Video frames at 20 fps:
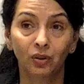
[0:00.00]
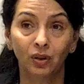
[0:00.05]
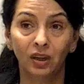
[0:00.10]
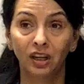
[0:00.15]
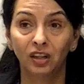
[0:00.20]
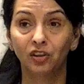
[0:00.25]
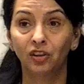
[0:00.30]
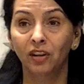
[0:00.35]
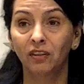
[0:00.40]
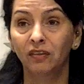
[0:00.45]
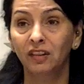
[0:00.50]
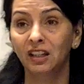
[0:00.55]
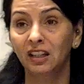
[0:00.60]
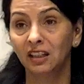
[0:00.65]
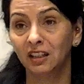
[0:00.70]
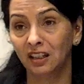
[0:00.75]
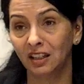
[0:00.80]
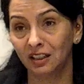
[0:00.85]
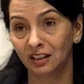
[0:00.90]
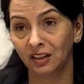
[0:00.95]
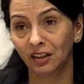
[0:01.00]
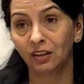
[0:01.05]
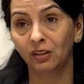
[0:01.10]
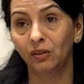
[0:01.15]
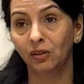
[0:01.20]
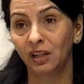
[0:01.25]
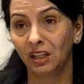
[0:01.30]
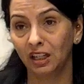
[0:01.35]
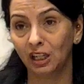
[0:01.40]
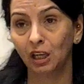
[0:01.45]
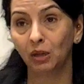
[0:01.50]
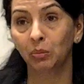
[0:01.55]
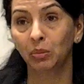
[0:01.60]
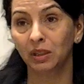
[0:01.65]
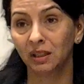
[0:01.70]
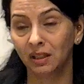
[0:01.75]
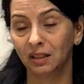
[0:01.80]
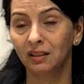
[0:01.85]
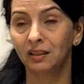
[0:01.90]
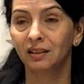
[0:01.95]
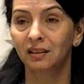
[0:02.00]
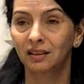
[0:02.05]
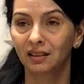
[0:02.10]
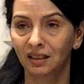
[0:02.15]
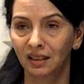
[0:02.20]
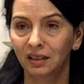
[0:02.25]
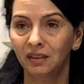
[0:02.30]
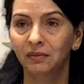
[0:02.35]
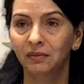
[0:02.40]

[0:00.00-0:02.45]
HIV can accelerate hepatitis C.